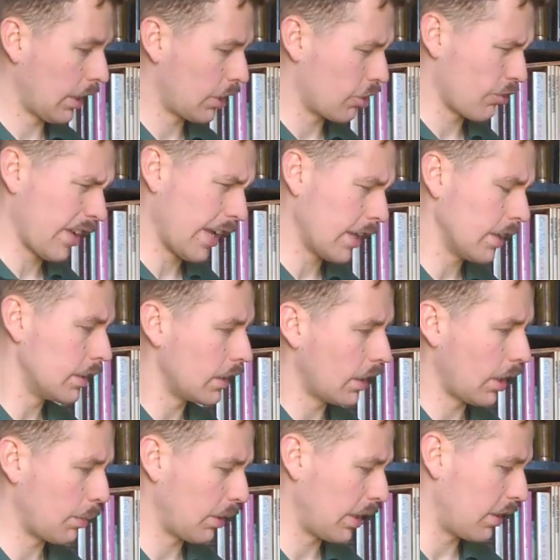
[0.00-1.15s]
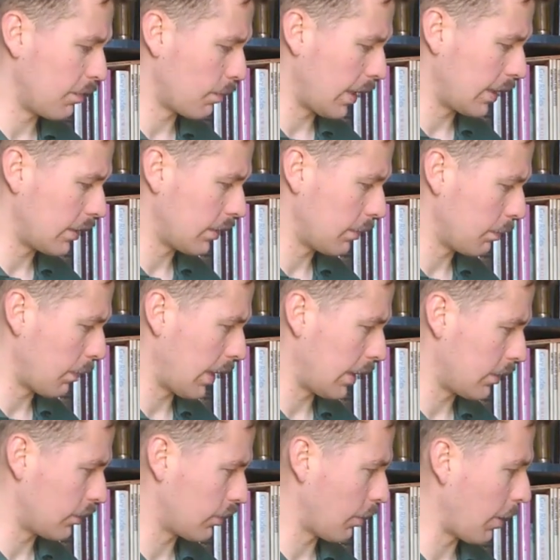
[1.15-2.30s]
Korea, I believe, made
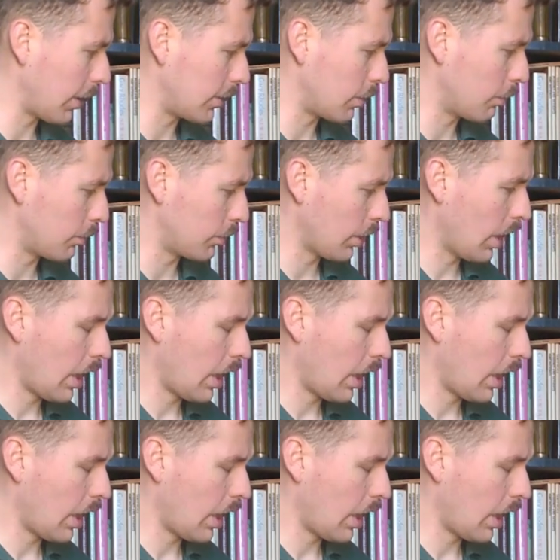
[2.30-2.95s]
some items